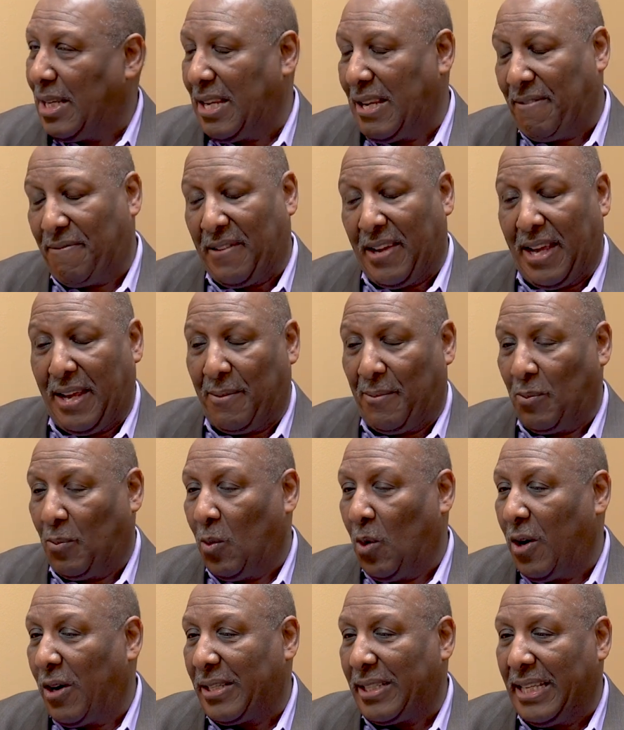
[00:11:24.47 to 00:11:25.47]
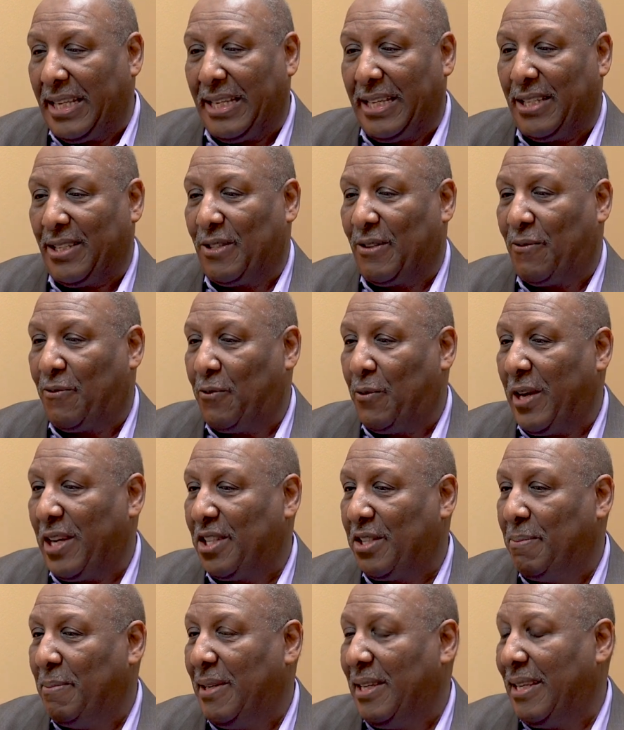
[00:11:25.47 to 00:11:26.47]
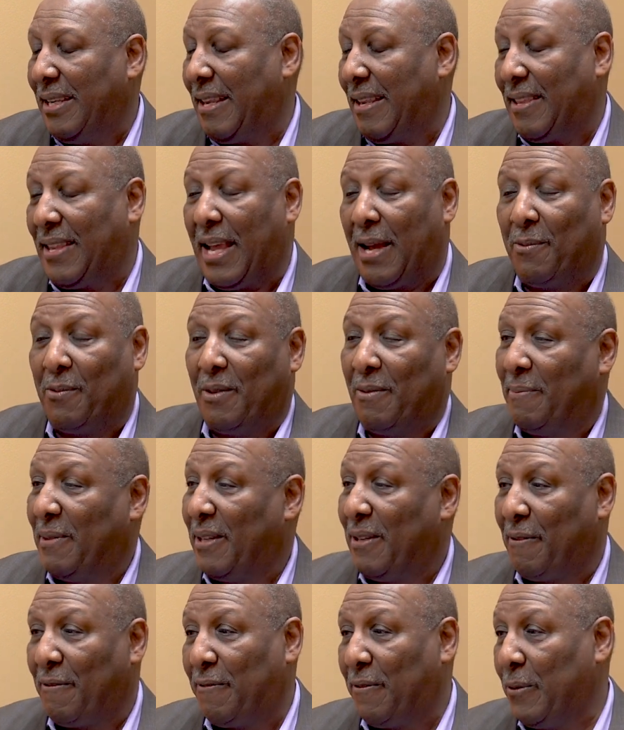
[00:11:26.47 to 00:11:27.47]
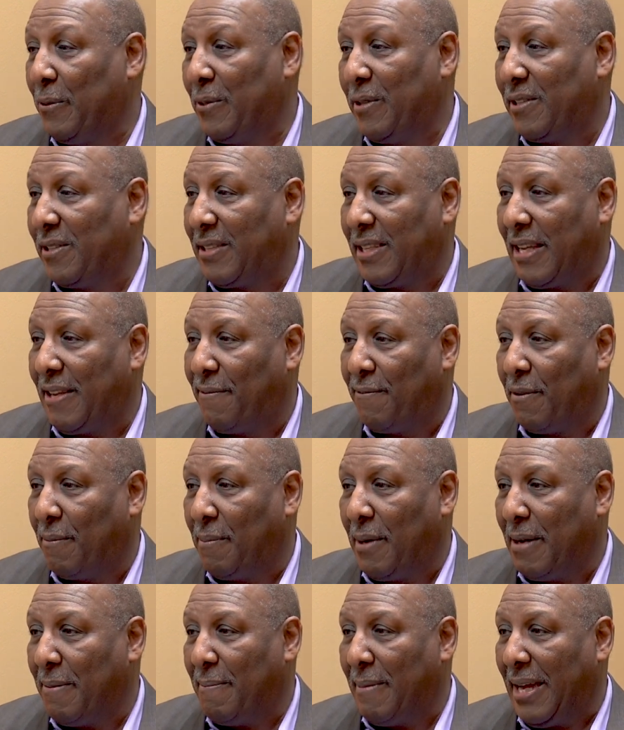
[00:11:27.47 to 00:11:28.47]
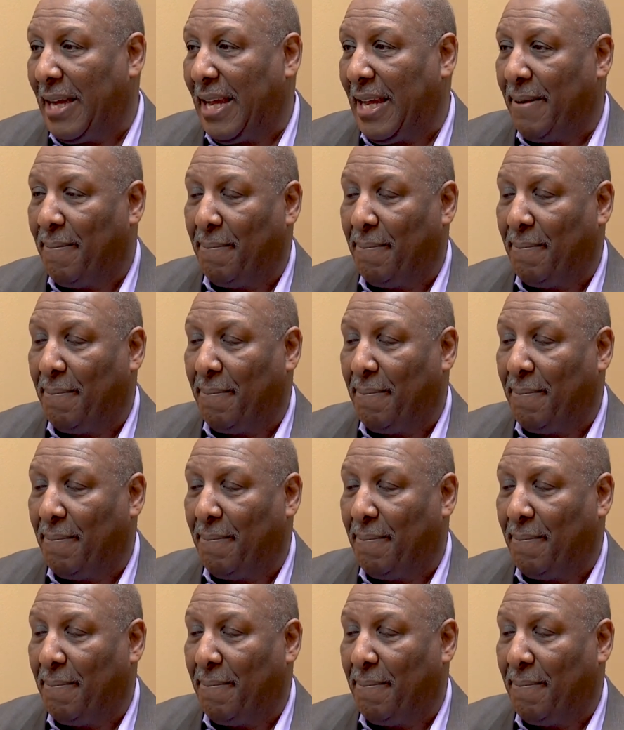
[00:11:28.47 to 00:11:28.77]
If I walked in as a freshman, that would have been the furthest thing from my mind.